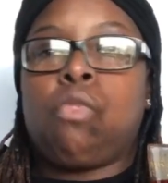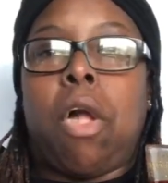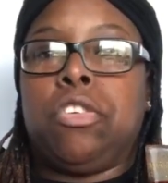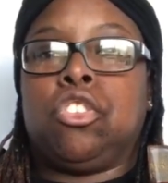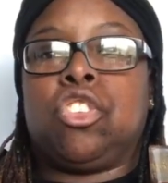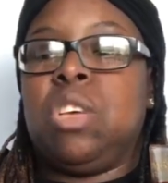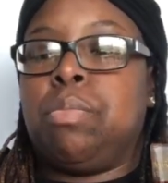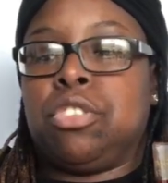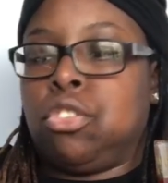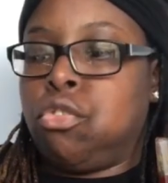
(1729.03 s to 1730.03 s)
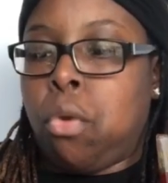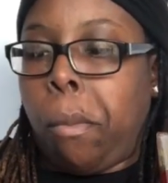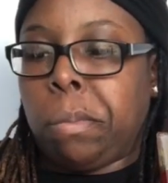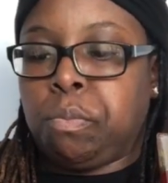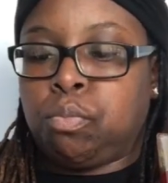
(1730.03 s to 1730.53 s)
And just keep pushing through
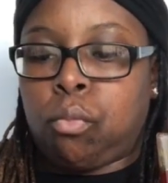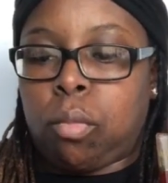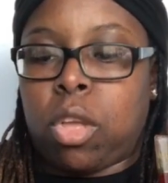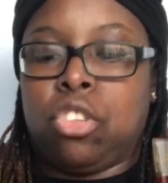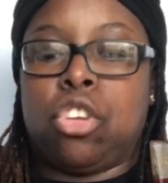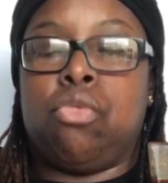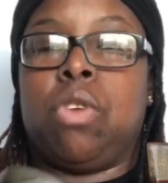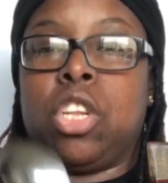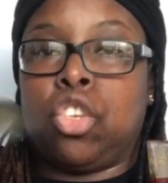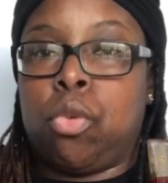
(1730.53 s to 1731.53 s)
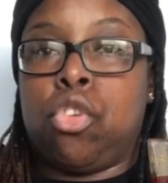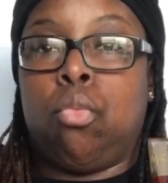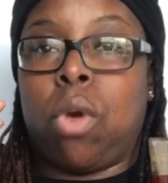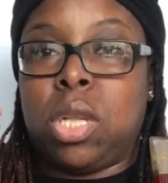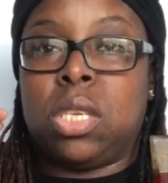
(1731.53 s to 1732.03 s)
until you get it to where
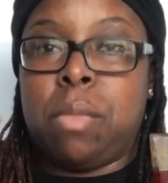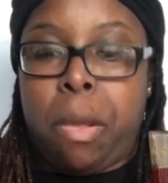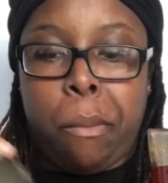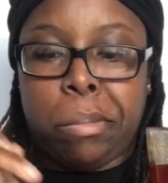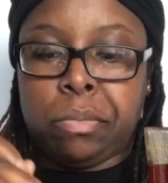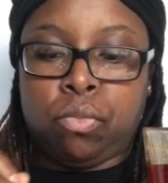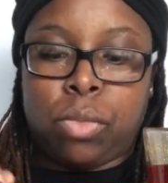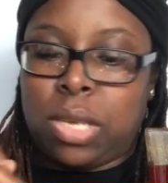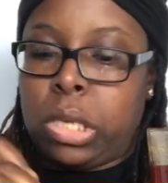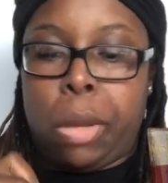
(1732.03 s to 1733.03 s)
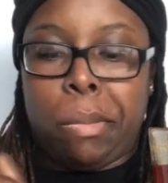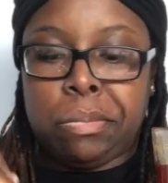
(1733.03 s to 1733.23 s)
you want it to be. That's it.